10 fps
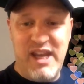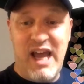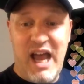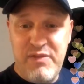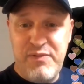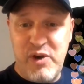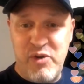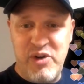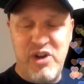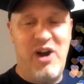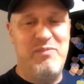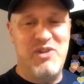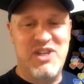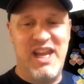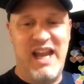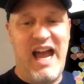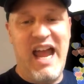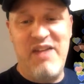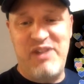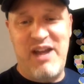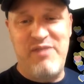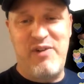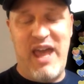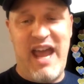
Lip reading: An iPhone. No, I'm just kidding. I have an iPhone.